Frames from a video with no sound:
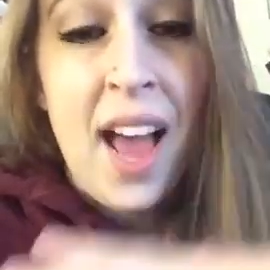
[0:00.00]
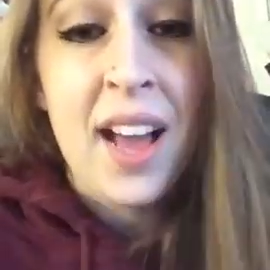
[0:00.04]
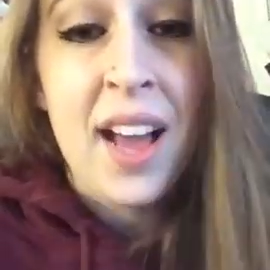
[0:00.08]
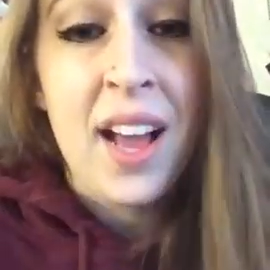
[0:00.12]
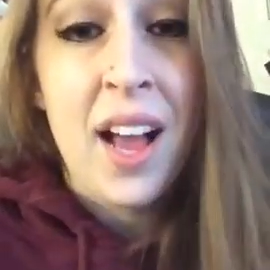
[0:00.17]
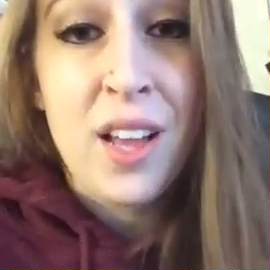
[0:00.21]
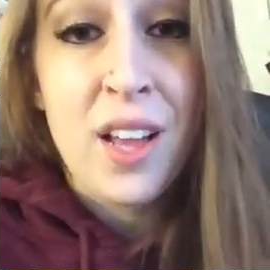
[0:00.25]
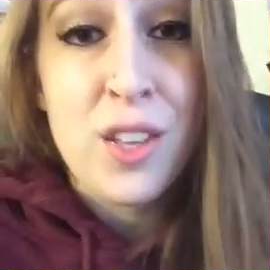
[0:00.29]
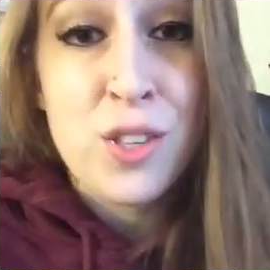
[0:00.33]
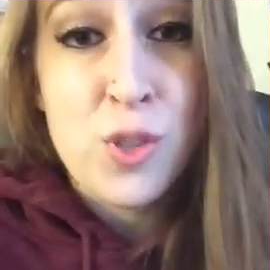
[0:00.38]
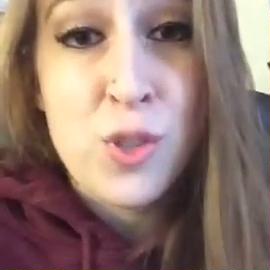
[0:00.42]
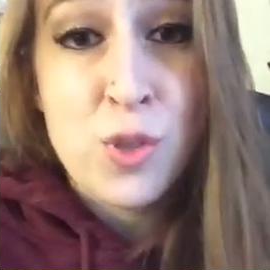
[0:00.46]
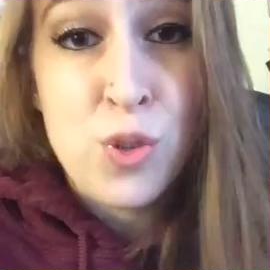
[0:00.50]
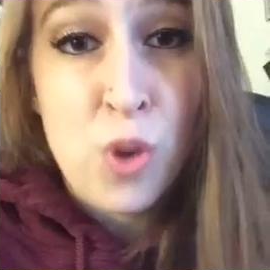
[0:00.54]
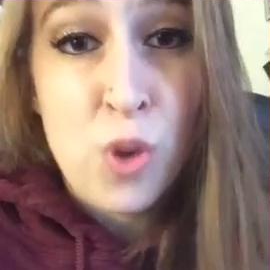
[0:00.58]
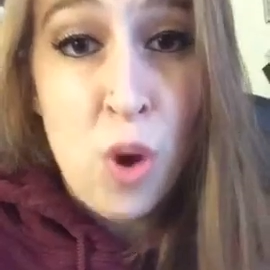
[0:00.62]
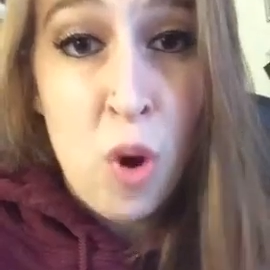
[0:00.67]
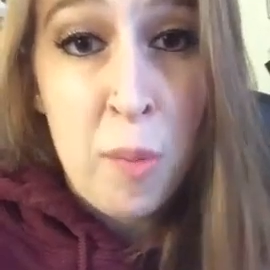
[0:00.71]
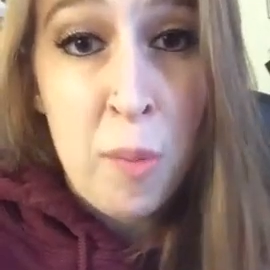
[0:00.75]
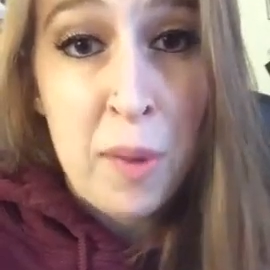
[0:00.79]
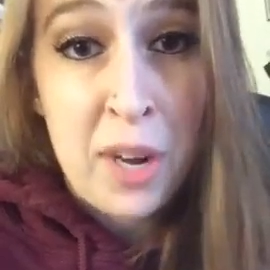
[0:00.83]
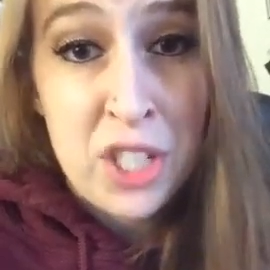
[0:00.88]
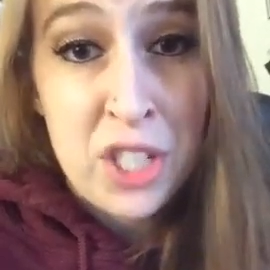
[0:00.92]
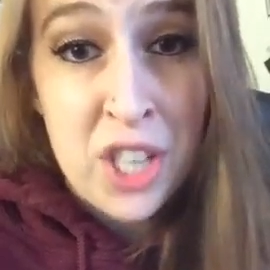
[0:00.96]
I got
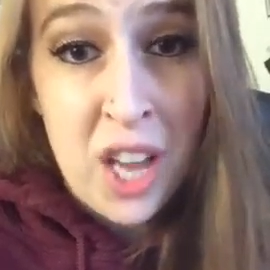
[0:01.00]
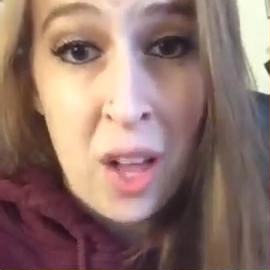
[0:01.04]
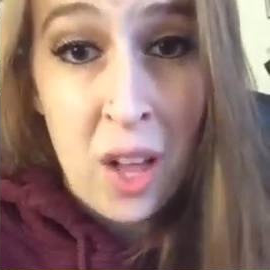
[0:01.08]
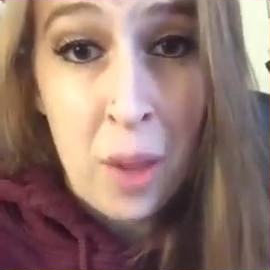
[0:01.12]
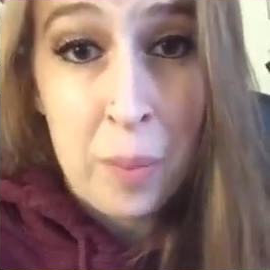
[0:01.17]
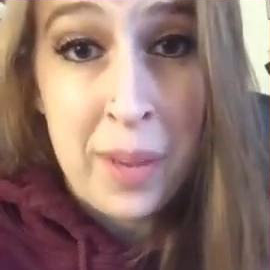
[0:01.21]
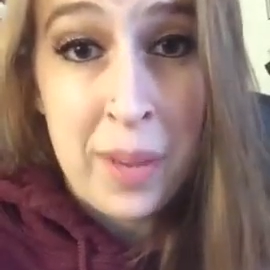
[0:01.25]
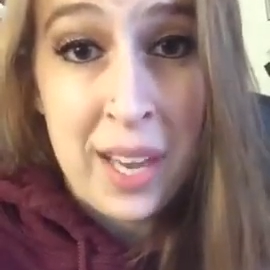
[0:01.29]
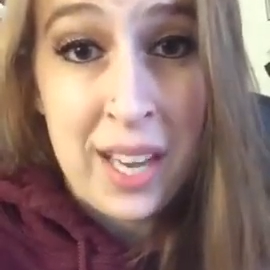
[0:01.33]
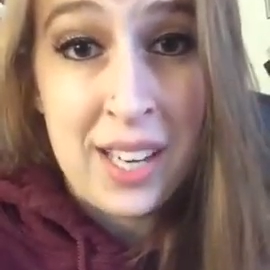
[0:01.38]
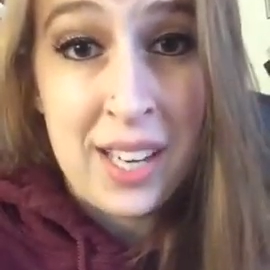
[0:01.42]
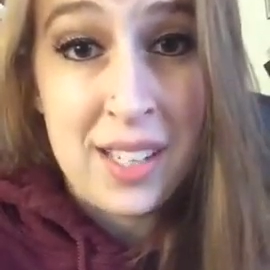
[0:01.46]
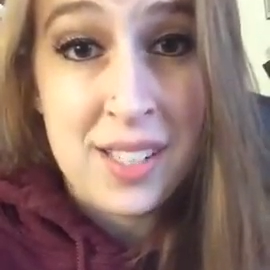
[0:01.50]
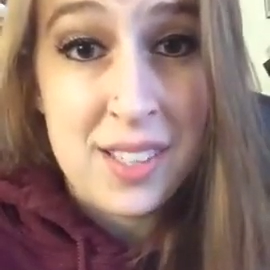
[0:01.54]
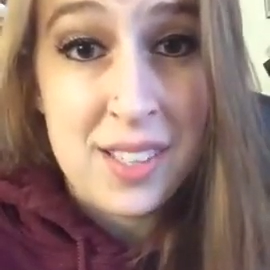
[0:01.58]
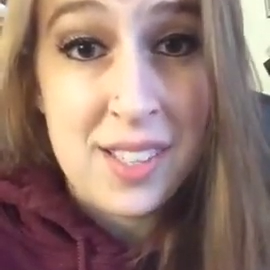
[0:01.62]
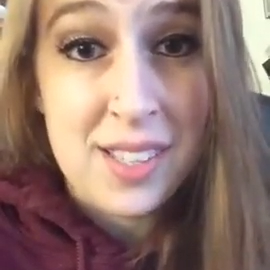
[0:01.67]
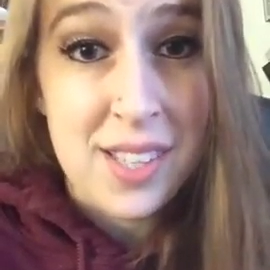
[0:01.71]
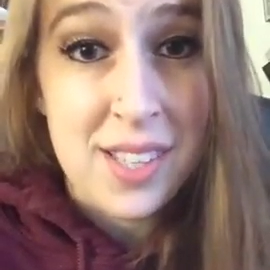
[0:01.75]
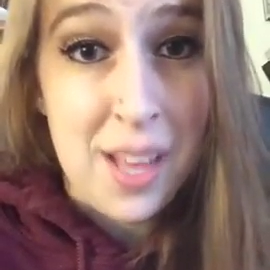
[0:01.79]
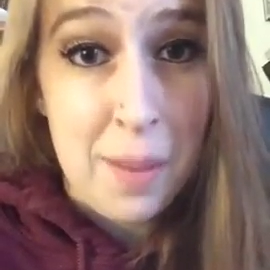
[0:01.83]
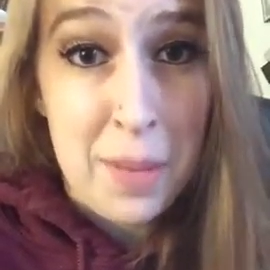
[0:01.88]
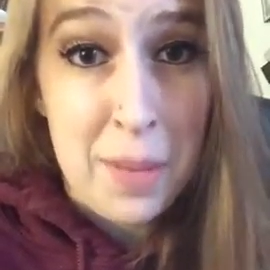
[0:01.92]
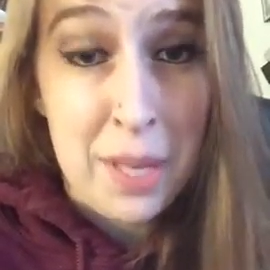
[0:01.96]
so much help getting to the
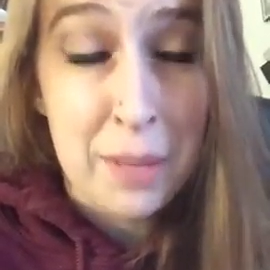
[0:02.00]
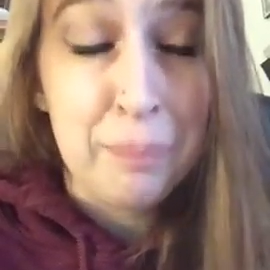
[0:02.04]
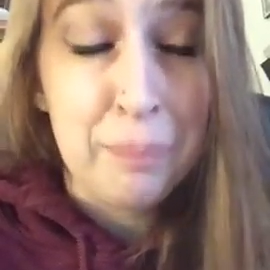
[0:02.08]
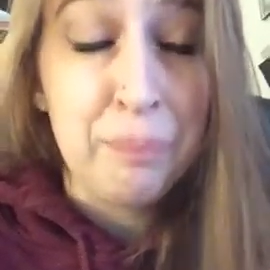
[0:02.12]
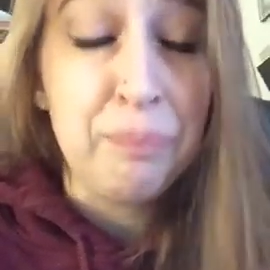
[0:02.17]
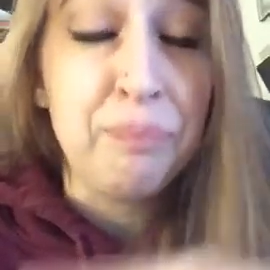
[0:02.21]
summit.